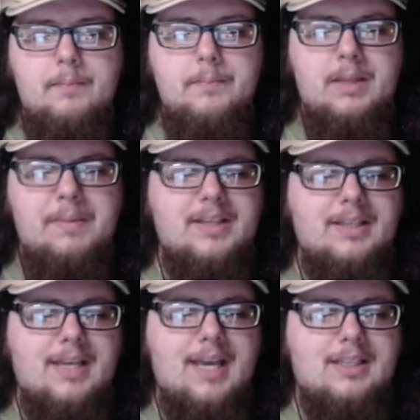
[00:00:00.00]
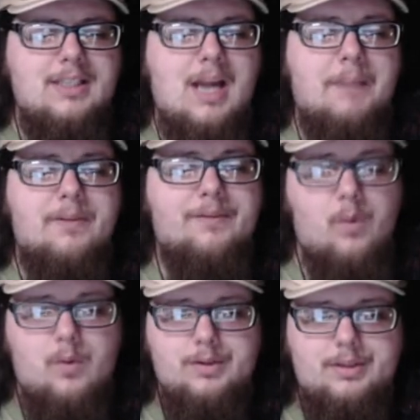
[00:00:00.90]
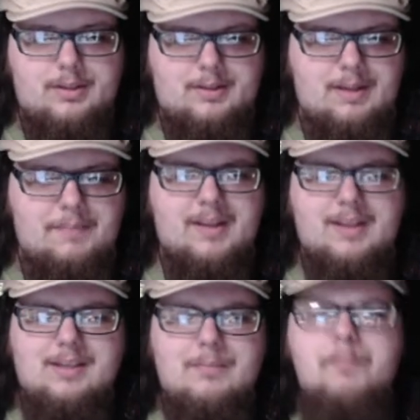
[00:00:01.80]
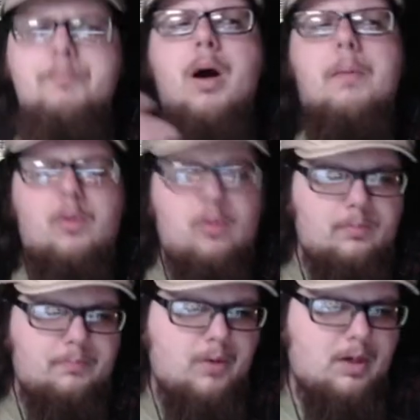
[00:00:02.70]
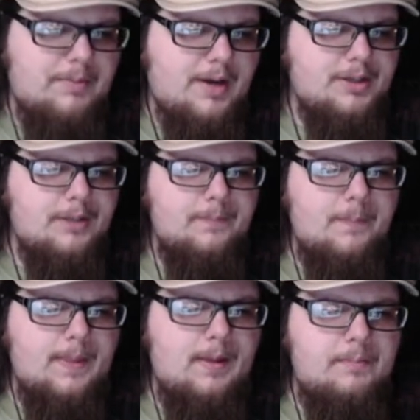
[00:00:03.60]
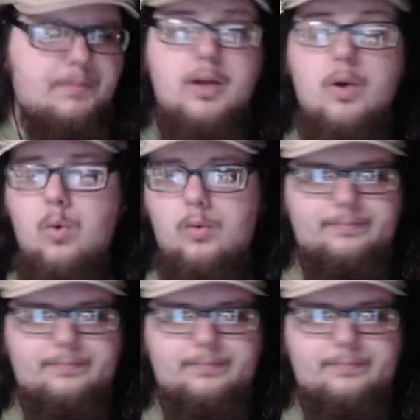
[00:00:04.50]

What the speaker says: But they basically can stop the force. They make this bubble, pretty much. Pretty cool.